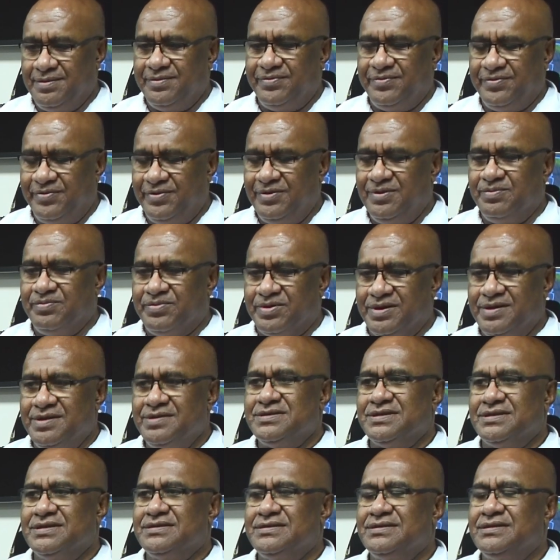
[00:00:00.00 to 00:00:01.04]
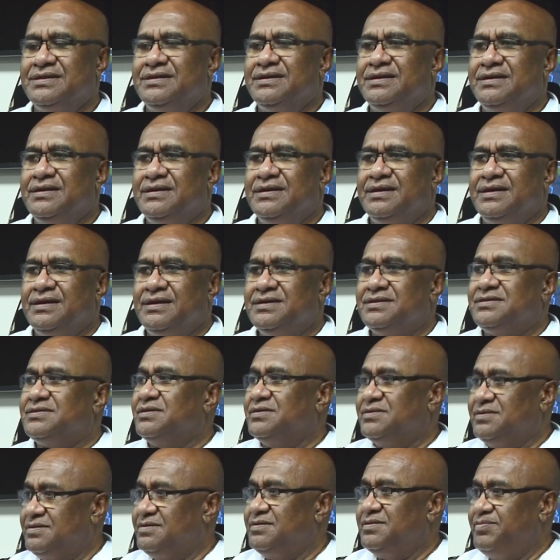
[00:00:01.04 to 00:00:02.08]
film producers is
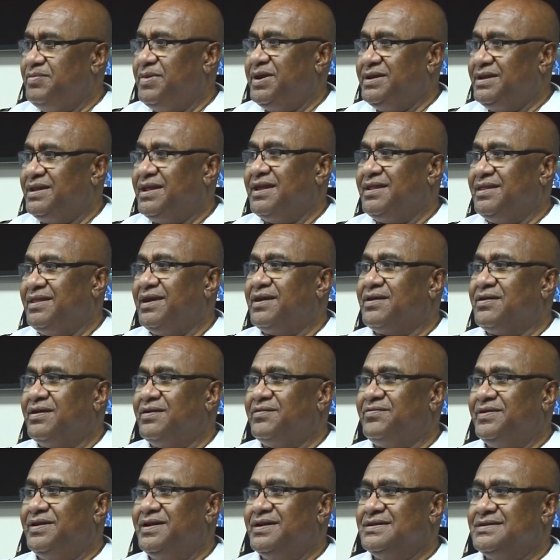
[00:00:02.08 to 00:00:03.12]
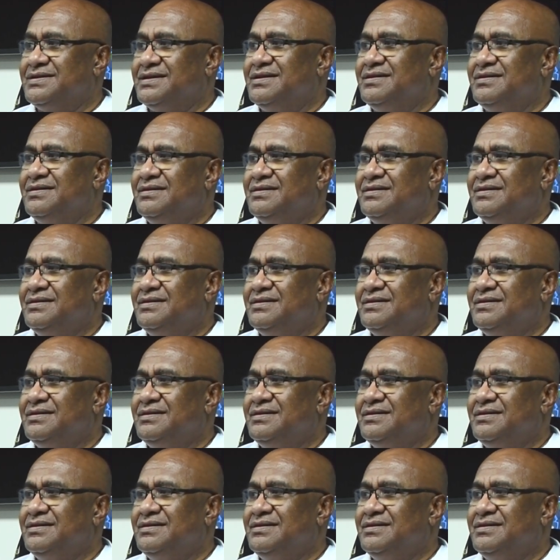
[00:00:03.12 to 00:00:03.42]
to maintain their confidence. Eh?